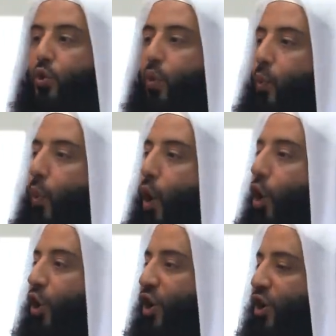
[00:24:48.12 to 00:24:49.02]

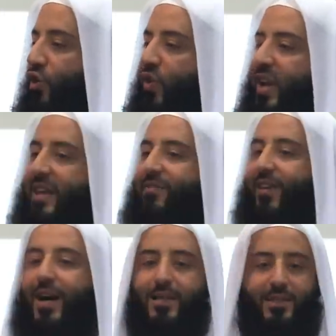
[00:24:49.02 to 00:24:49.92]
Walk really
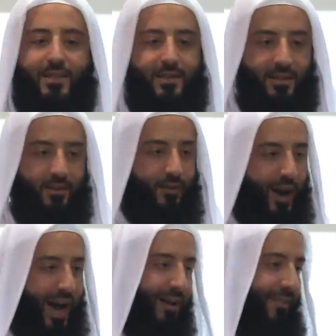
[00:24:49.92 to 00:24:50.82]
fast for
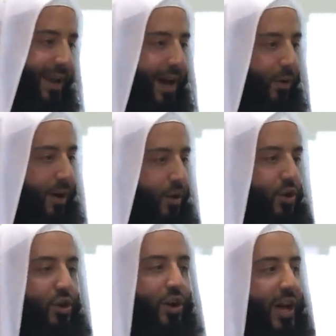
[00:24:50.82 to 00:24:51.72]
half an hour.
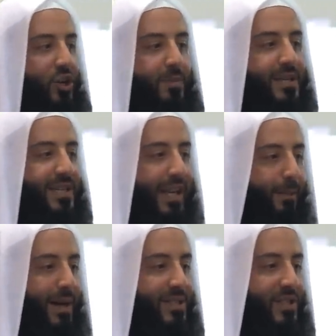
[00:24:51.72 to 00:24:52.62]
You know, like you're missing a
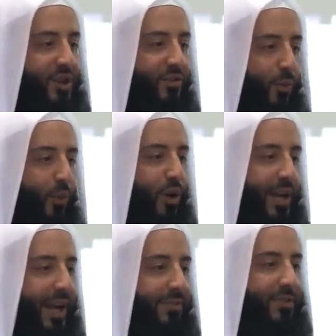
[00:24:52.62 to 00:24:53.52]
bus and you're
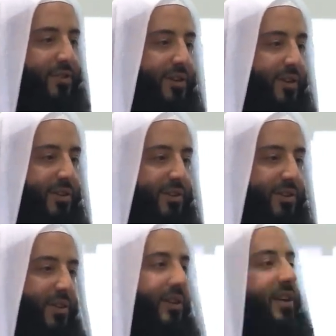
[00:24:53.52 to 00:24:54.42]
walking after it.
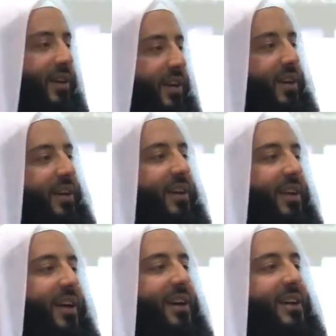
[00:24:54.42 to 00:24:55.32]

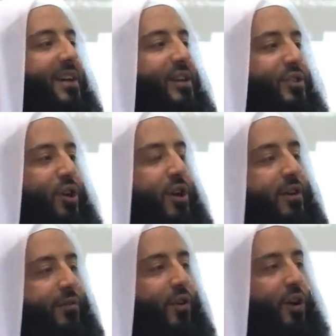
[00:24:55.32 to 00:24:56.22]
Yeah?
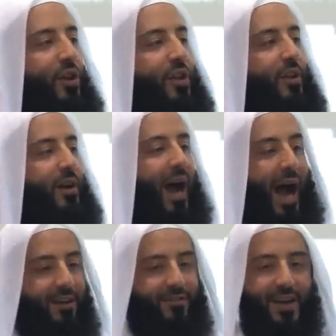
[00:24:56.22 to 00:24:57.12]
So for
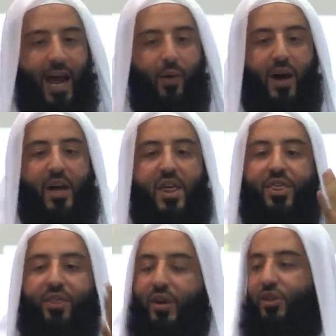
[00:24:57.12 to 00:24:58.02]
half an hour,
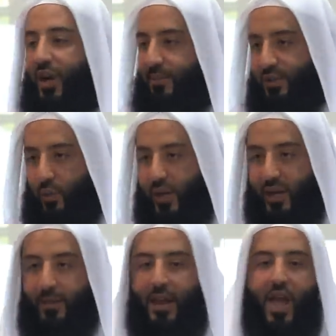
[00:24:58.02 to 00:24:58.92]
3 times a
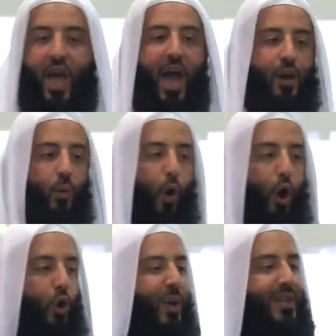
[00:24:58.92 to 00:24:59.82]
week. And
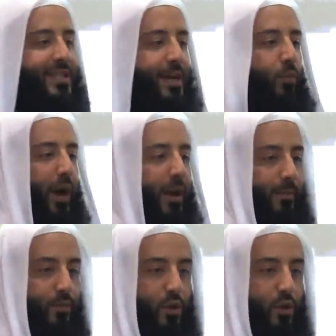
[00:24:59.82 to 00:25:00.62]
walk with someone.